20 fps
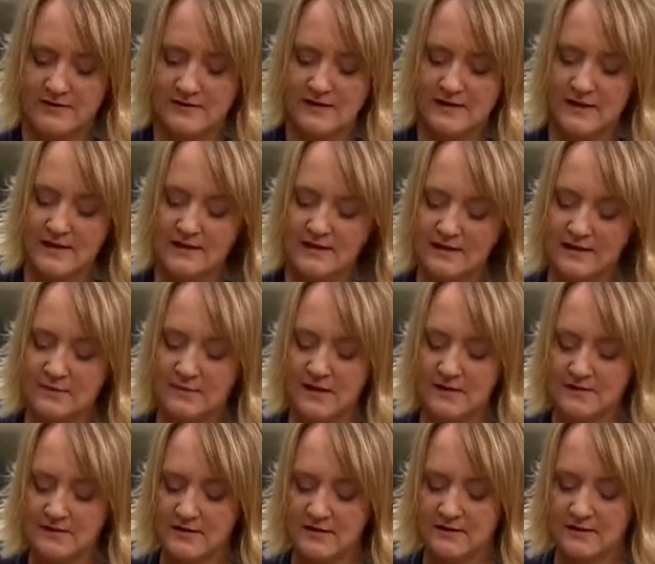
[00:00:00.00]
and it's nicely
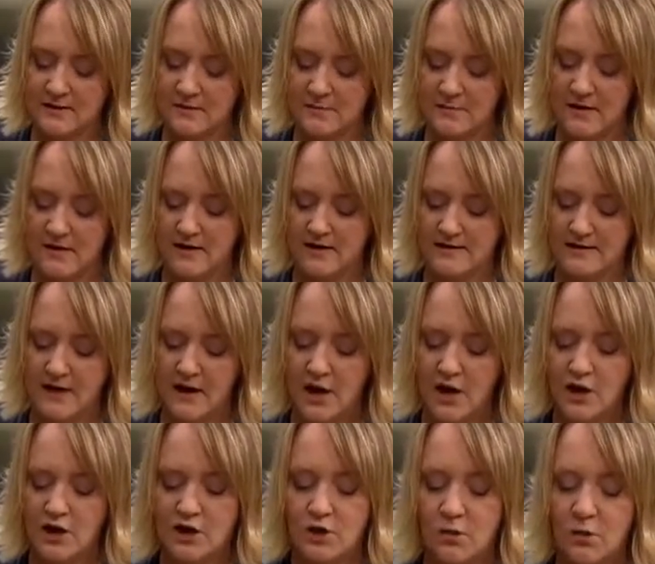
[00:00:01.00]
melted and combined,
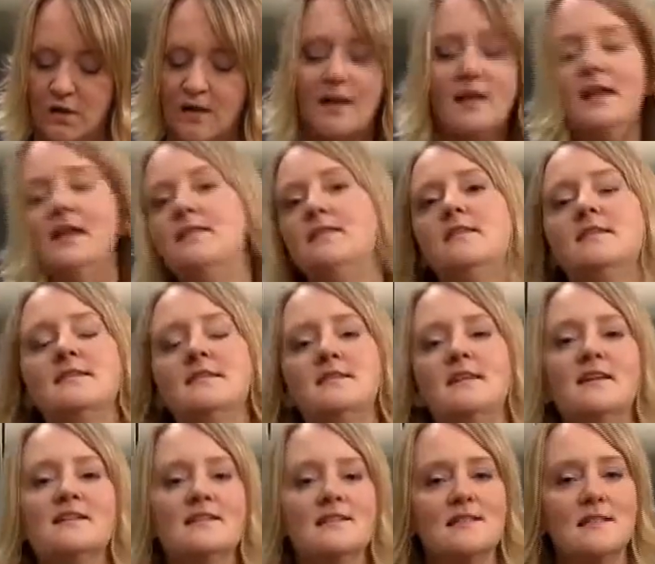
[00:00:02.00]
you want to let
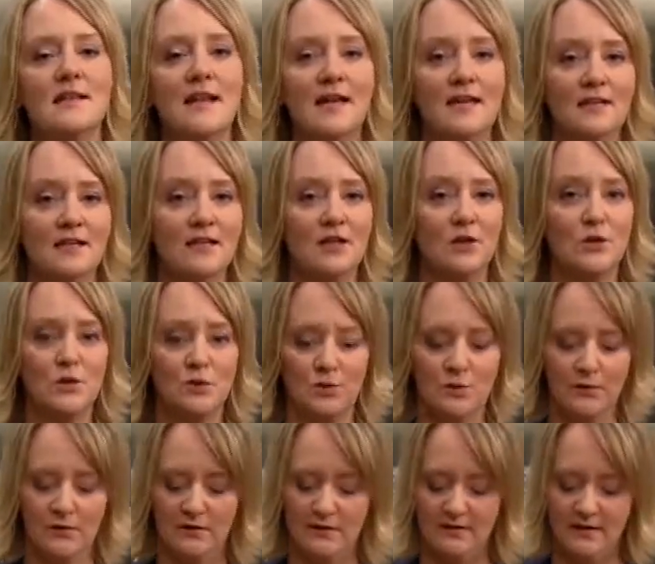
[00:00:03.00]
this slightly
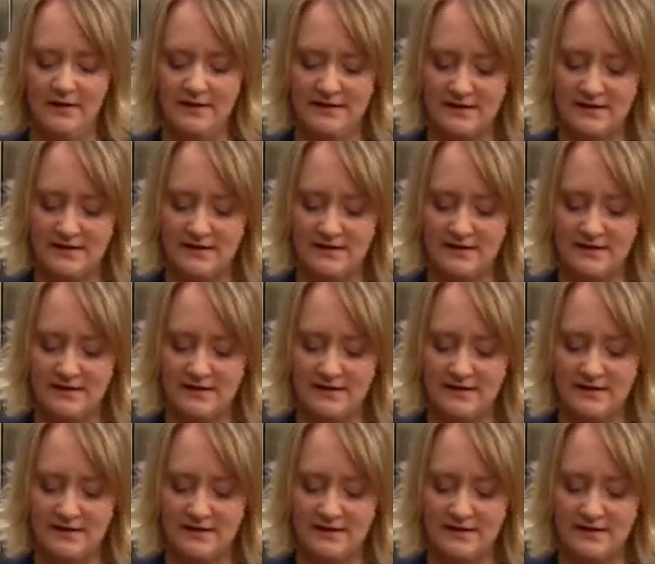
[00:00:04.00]
cool